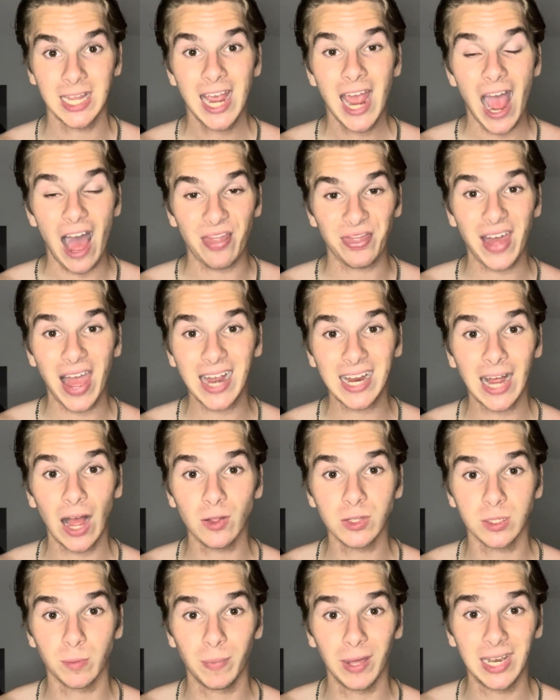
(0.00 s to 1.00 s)
And that
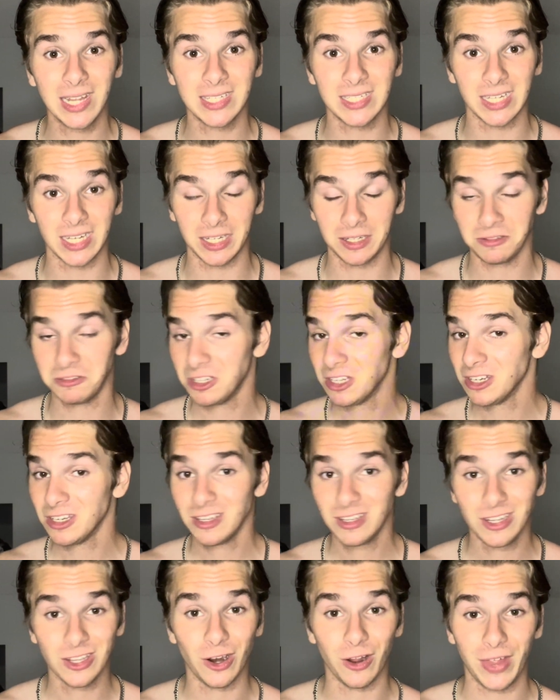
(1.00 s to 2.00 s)
accountability,
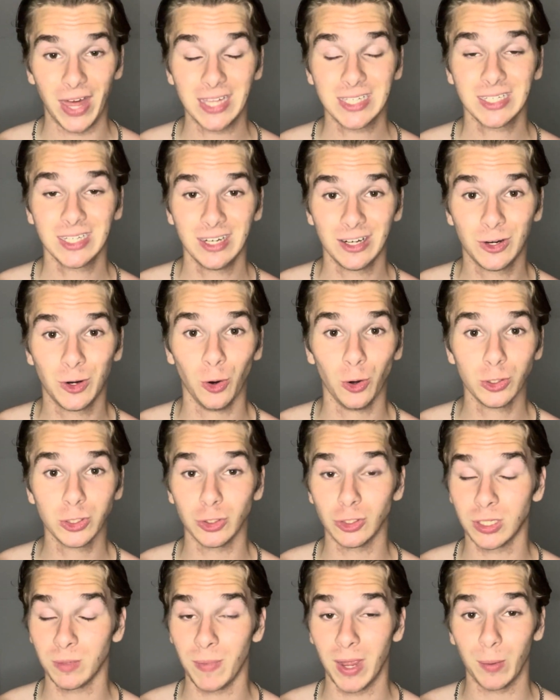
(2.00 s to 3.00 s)
that's going to cause you
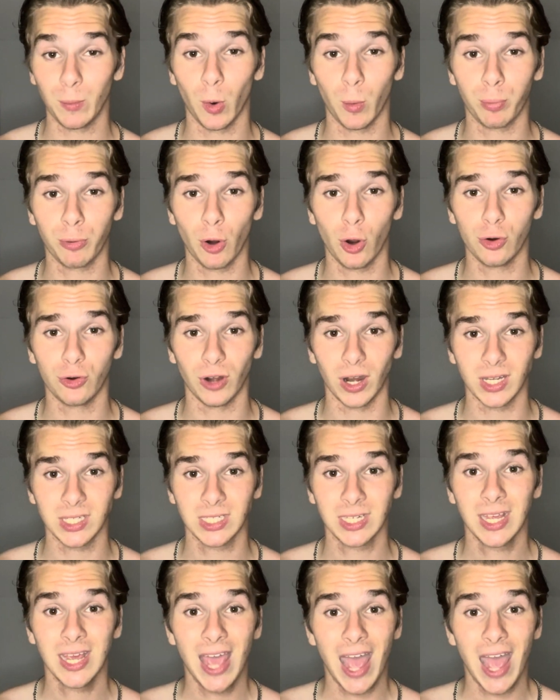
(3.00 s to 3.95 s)
to make more progress.